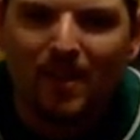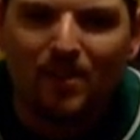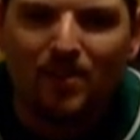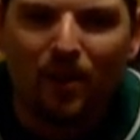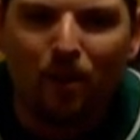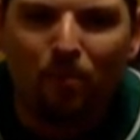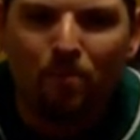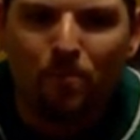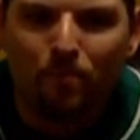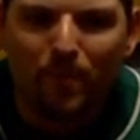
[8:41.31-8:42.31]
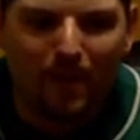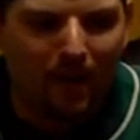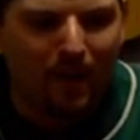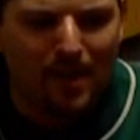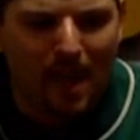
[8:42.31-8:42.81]
So,
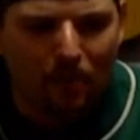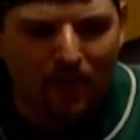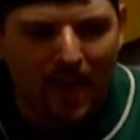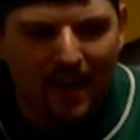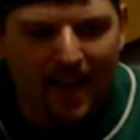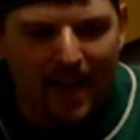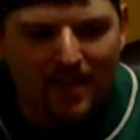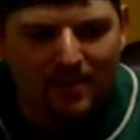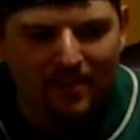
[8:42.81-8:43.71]
with that, guys,